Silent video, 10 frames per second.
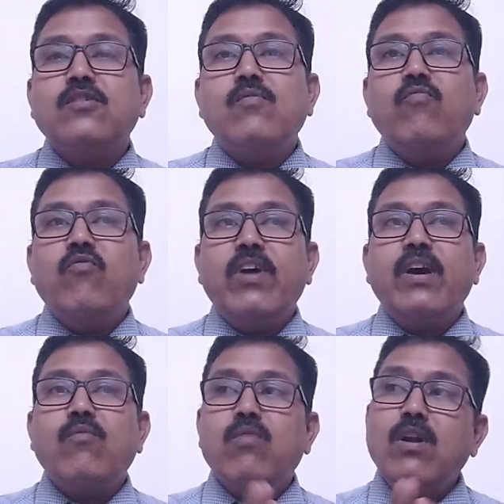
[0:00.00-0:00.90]
term
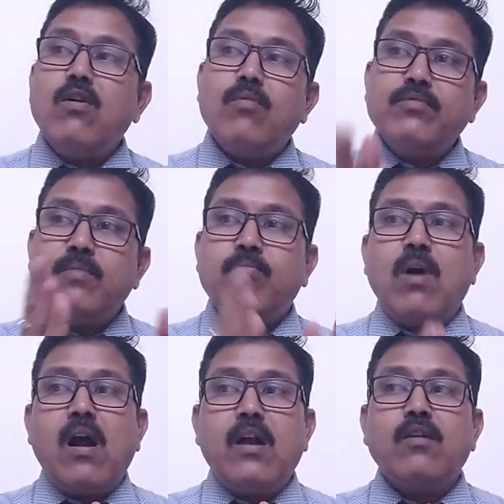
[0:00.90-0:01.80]
where one of the
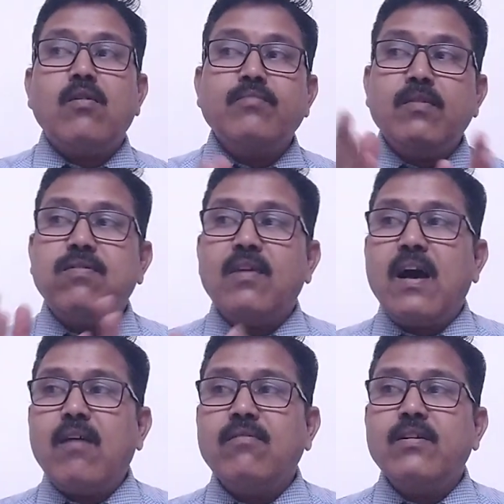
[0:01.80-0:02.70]
part of the
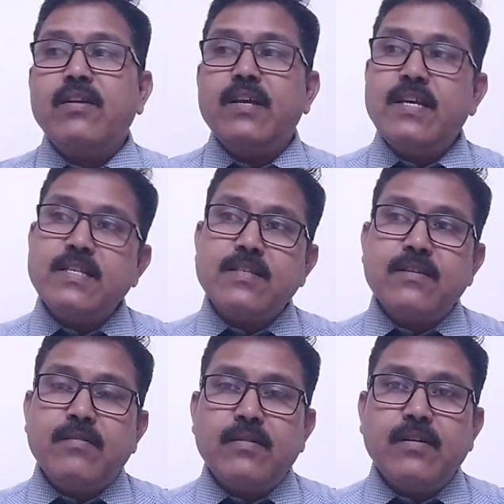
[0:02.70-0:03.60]
flower is
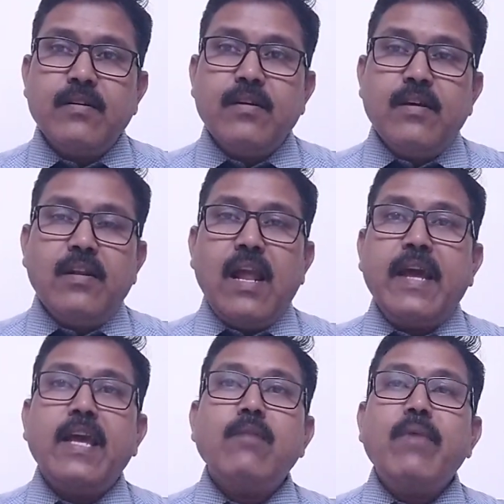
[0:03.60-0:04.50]

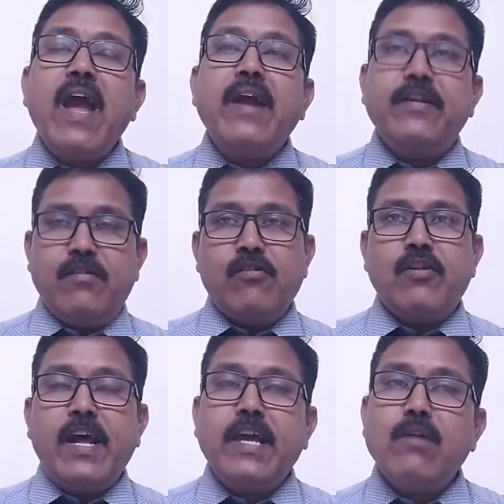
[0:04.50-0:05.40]
lagging behind
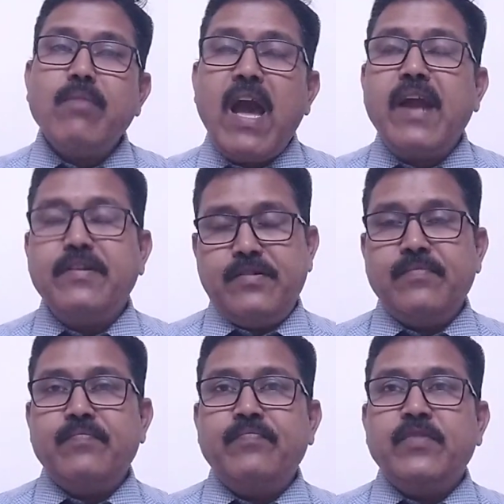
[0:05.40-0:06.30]
or lacking behind.
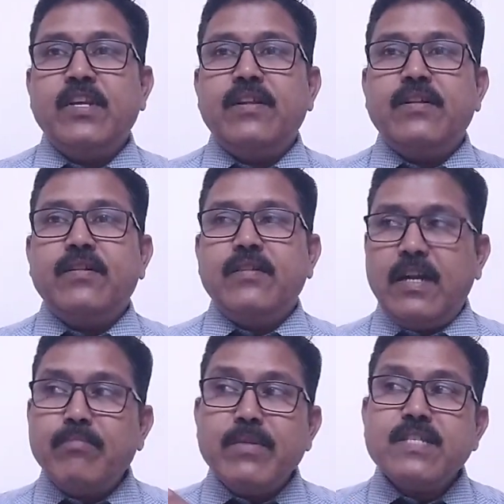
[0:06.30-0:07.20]

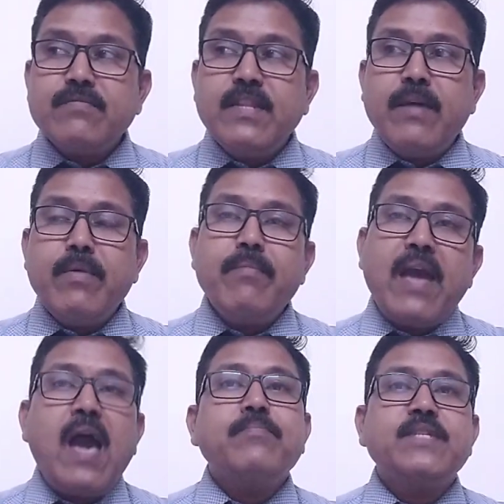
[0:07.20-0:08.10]
That means they may
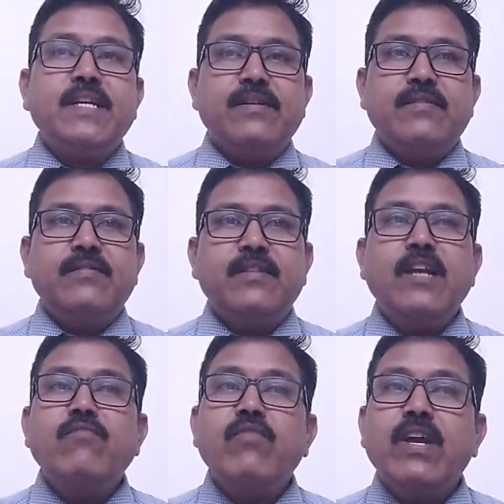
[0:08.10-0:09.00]
be absent.
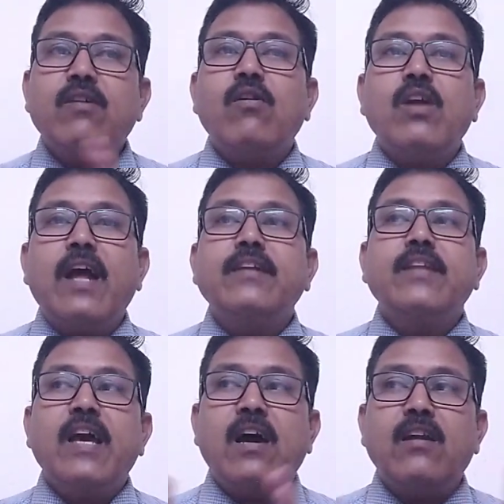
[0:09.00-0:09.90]
Then we call, and
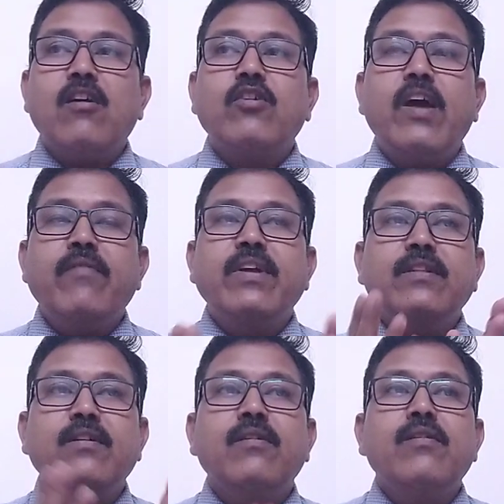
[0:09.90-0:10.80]
they are not
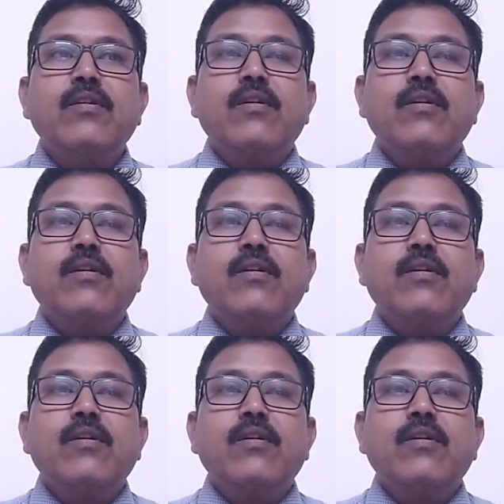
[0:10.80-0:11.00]
having the